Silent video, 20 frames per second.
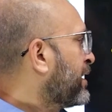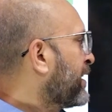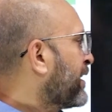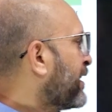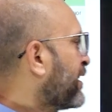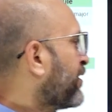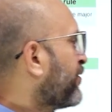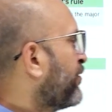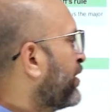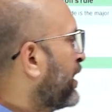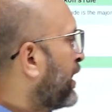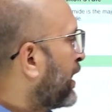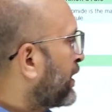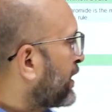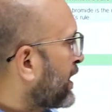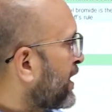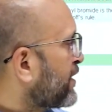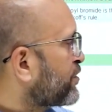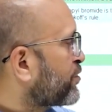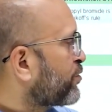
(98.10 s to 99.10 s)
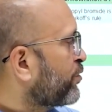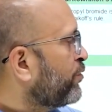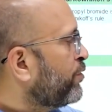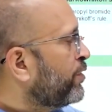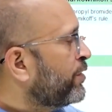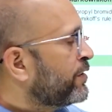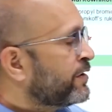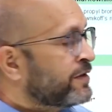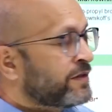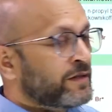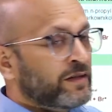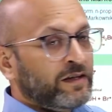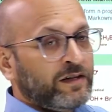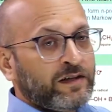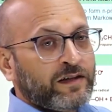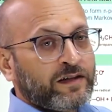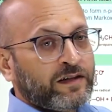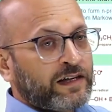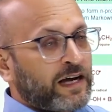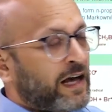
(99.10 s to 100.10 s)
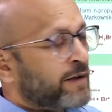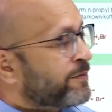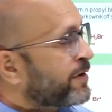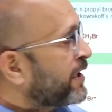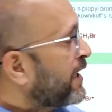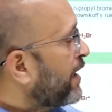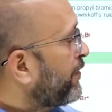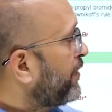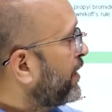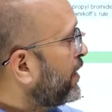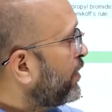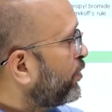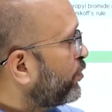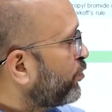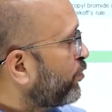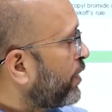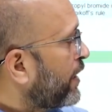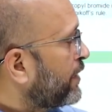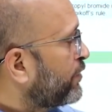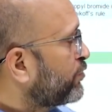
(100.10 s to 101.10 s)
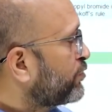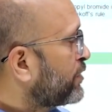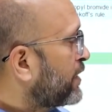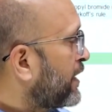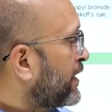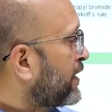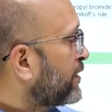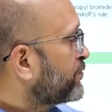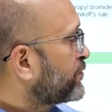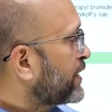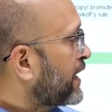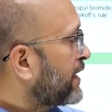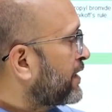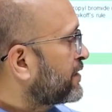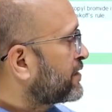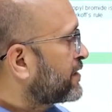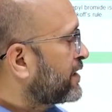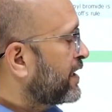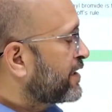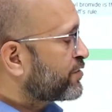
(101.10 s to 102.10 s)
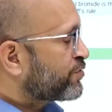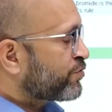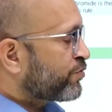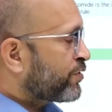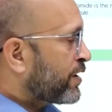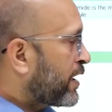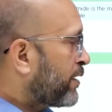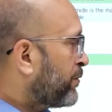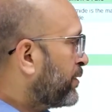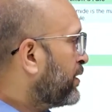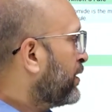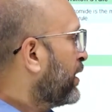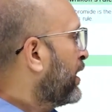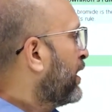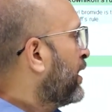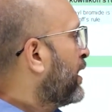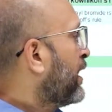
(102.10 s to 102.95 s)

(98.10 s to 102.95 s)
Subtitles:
negative will attach to carbon having two hydrogen atoms, that is CH2 carbon,